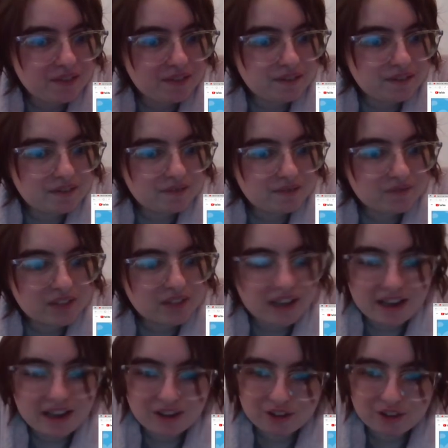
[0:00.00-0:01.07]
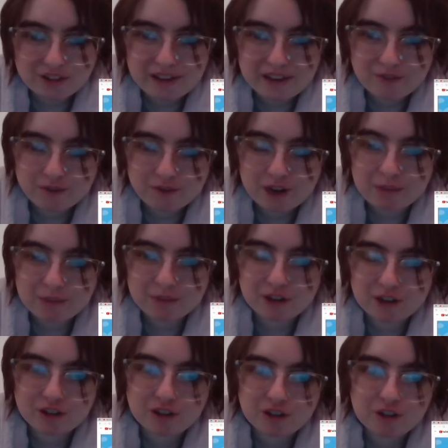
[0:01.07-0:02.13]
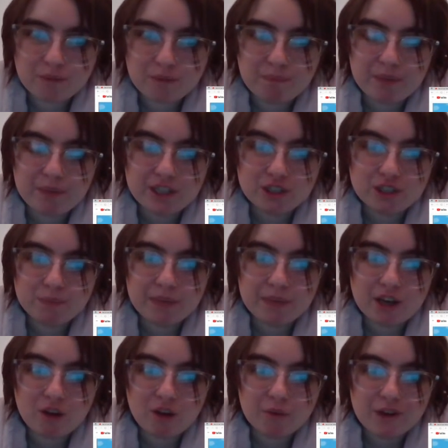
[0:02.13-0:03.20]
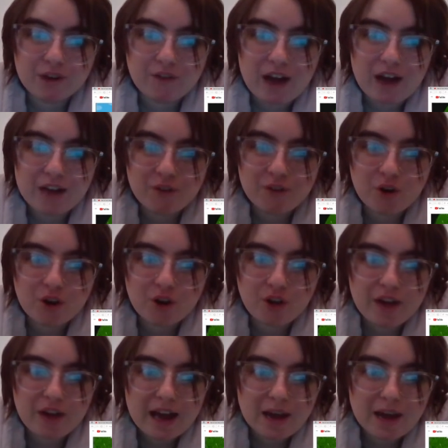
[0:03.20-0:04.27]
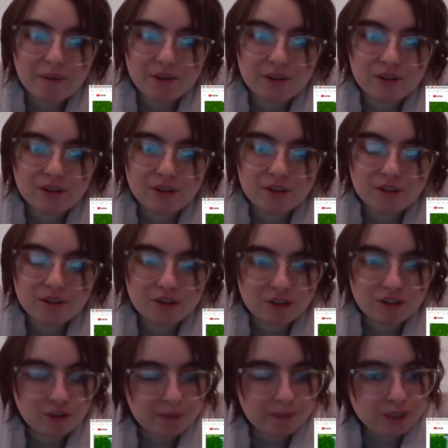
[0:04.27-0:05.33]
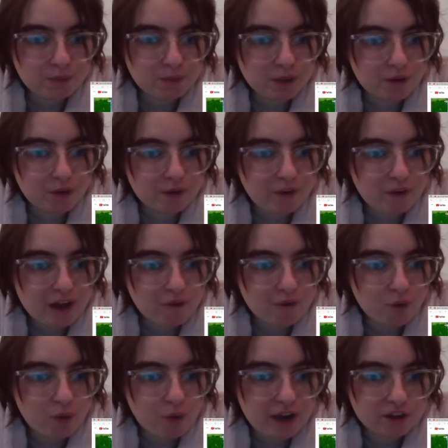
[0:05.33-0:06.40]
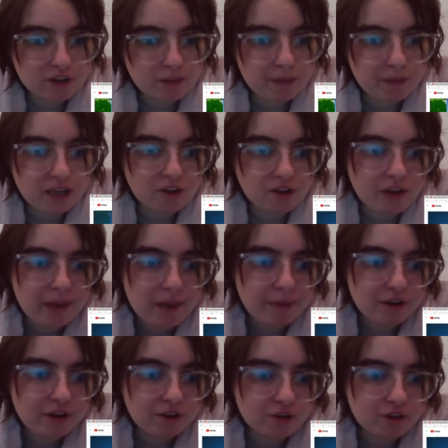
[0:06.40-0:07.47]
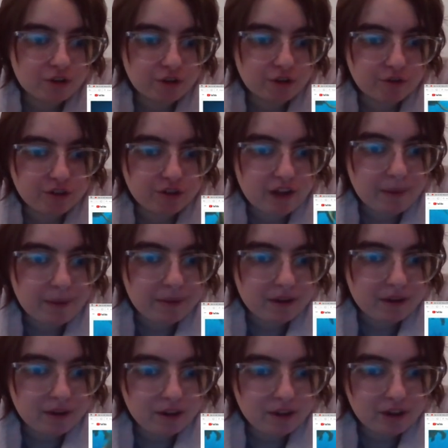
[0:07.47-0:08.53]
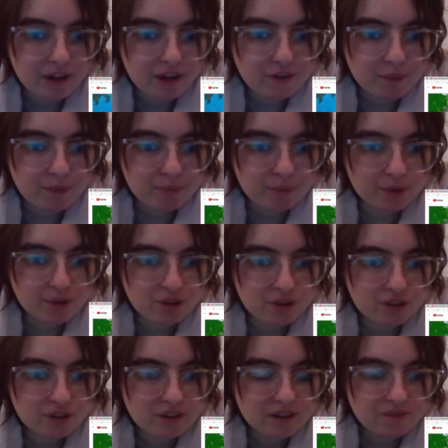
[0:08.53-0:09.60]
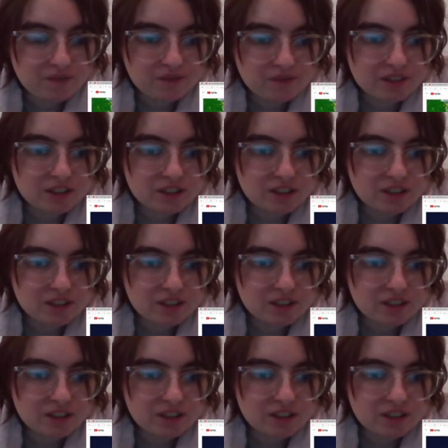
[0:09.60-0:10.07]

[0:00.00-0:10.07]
Hey, isn't that from the Spinchbill Revival collab? The Spinchbill Revival YTP collab? Surf's Up? Glove and Boots?